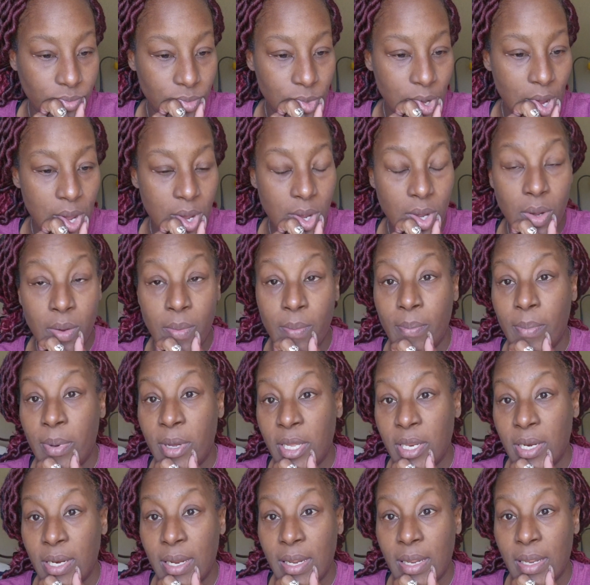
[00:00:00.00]

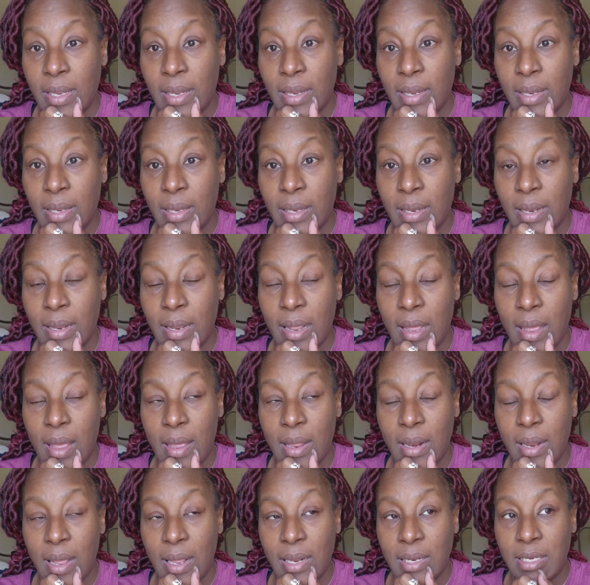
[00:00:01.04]
But
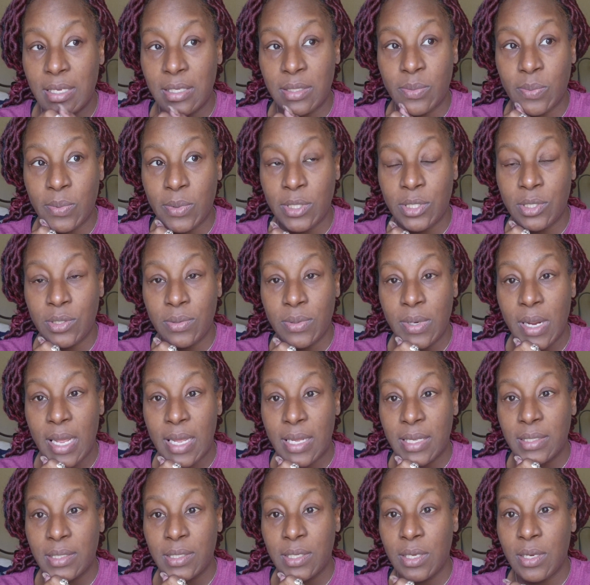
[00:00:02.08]
I just want you
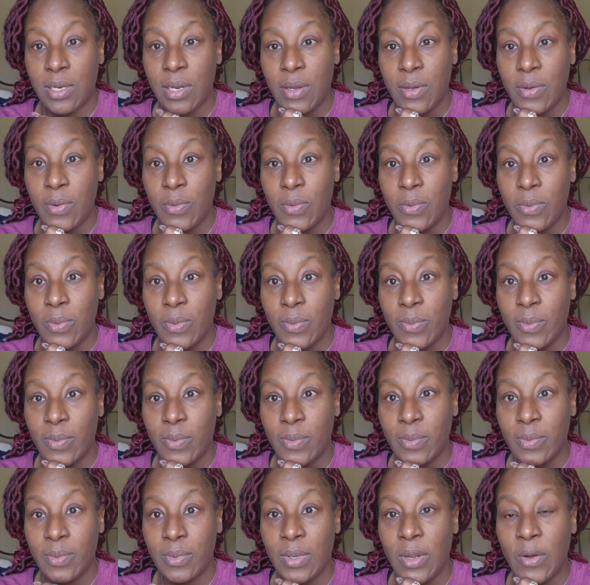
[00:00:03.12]
guys to know,
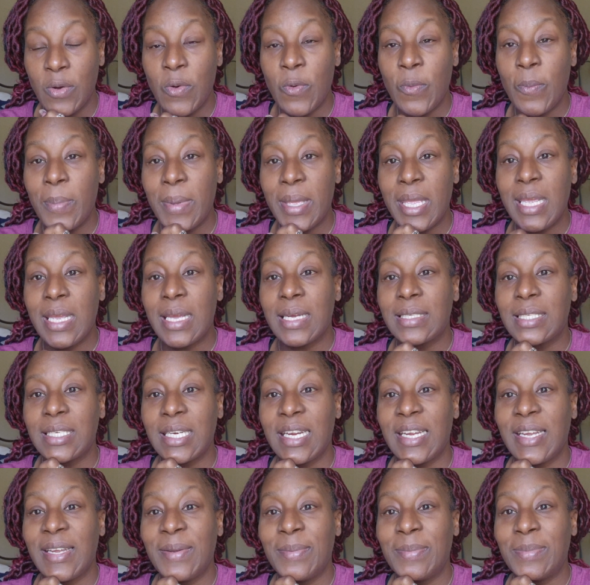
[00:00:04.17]
don't be
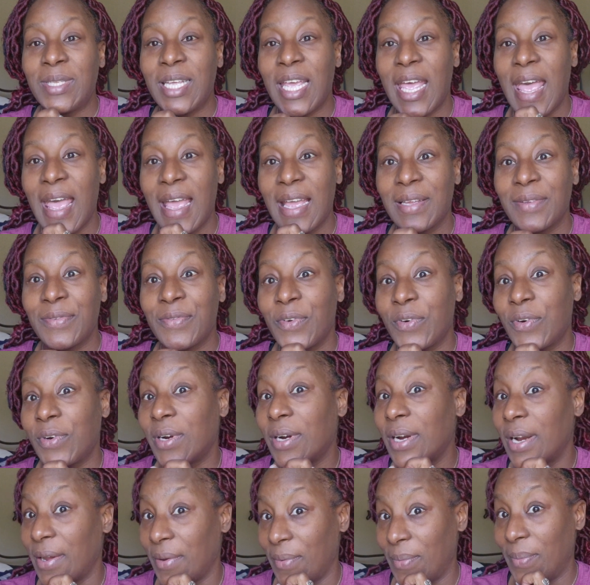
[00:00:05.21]
ashamed to ask
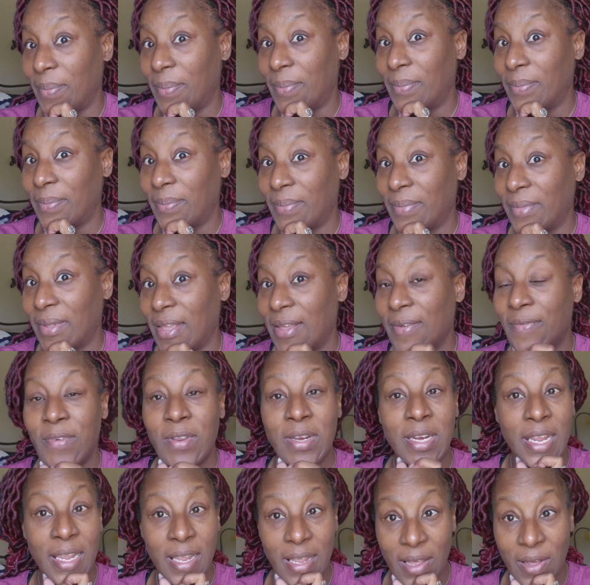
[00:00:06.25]
for help. If you
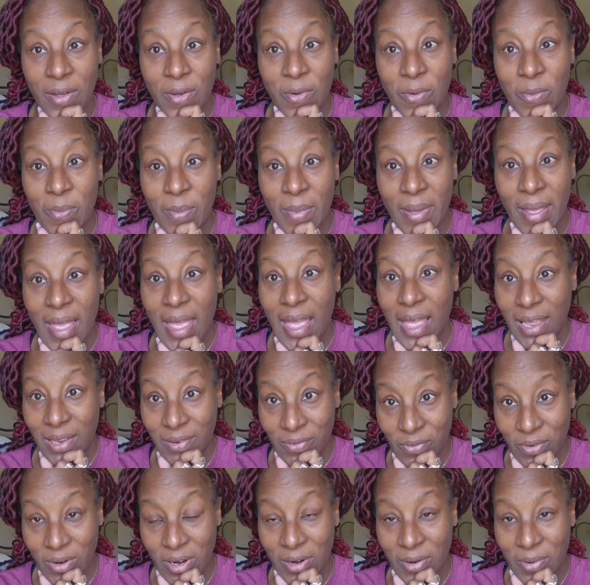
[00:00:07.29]
need help,
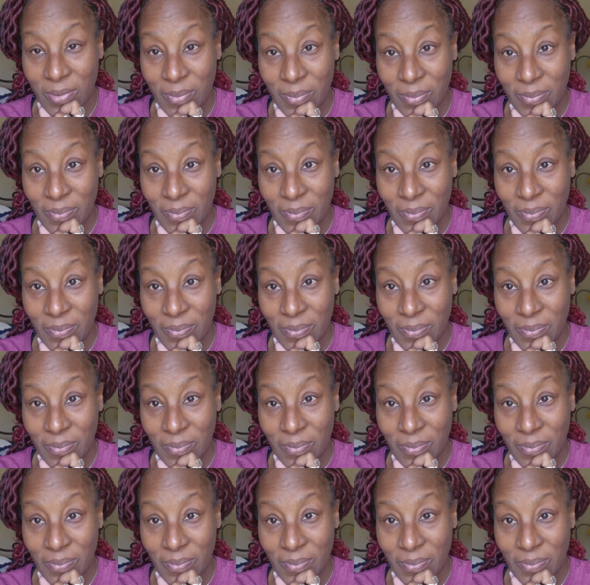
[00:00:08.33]
ask for help.